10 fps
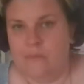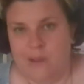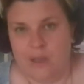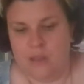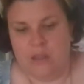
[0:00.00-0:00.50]

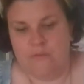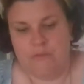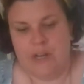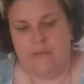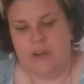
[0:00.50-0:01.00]
And they're
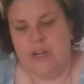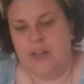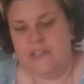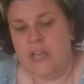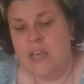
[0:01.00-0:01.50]
really, really
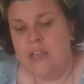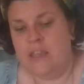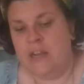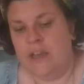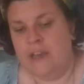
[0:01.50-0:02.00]
nice.
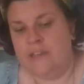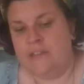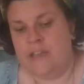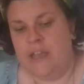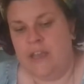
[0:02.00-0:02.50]
They're nice
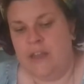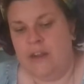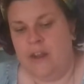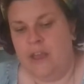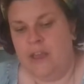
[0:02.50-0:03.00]
in